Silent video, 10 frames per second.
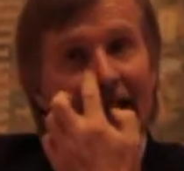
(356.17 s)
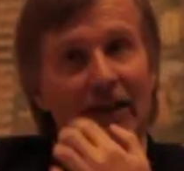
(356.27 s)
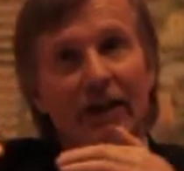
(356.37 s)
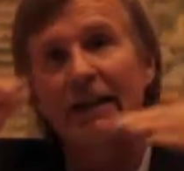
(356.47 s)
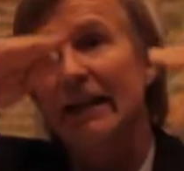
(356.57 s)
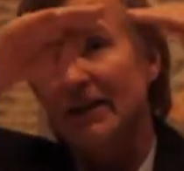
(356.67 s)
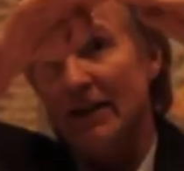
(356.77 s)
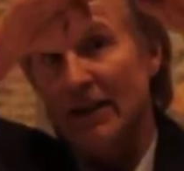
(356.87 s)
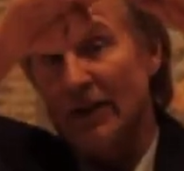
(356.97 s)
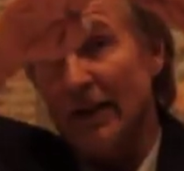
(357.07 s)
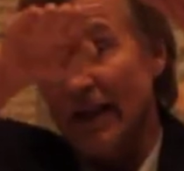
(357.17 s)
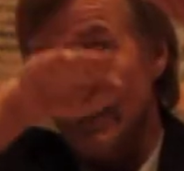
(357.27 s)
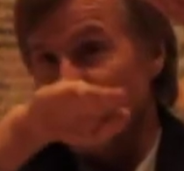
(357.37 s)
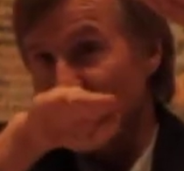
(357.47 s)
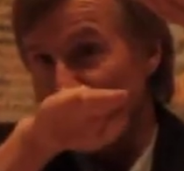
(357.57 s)
You didn't get
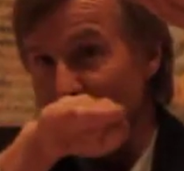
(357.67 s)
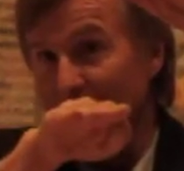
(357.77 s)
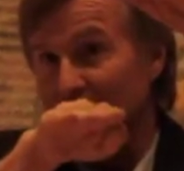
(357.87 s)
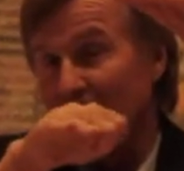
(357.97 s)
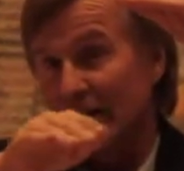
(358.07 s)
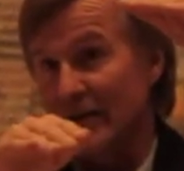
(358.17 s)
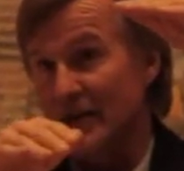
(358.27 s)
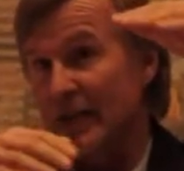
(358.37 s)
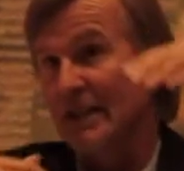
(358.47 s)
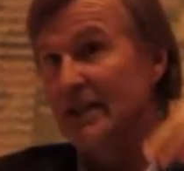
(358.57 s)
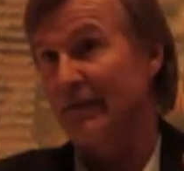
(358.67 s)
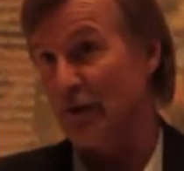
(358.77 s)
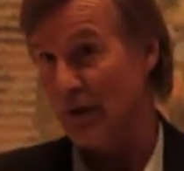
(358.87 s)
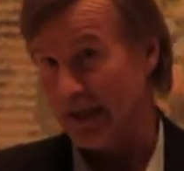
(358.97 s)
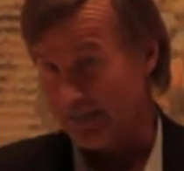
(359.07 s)
as cheap of electricity as if
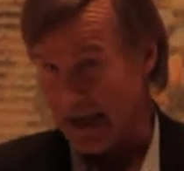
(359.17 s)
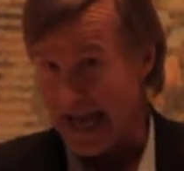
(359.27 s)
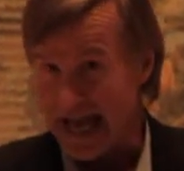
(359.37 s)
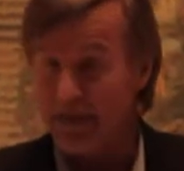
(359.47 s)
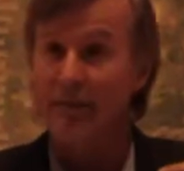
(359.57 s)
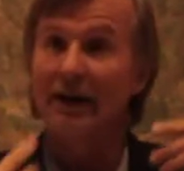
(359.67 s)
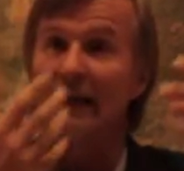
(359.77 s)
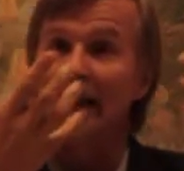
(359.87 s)
you had the money